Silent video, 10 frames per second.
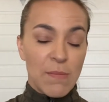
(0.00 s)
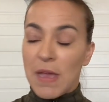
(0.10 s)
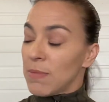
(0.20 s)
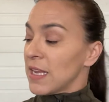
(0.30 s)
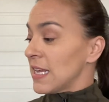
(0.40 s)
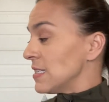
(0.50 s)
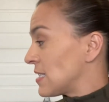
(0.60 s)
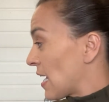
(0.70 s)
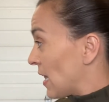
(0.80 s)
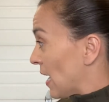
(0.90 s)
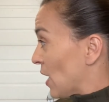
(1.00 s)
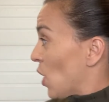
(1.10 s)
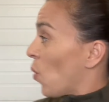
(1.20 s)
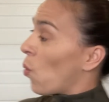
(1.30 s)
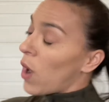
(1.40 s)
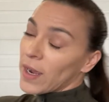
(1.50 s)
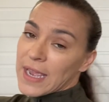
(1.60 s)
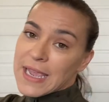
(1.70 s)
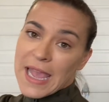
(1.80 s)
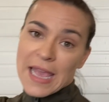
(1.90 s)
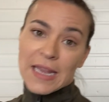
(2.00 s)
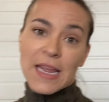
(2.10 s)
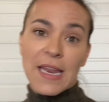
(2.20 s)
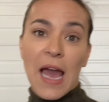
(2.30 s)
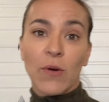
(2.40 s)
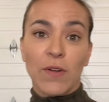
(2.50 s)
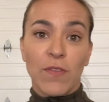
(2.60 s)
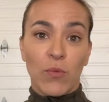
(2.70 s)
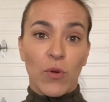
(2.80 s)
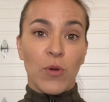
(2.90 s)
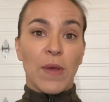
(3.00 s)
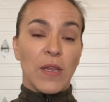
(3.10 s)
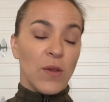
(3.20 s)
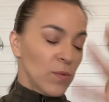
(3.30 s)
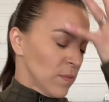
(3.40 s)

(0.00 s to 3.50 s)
maybe it is that like walking in and out of the room and you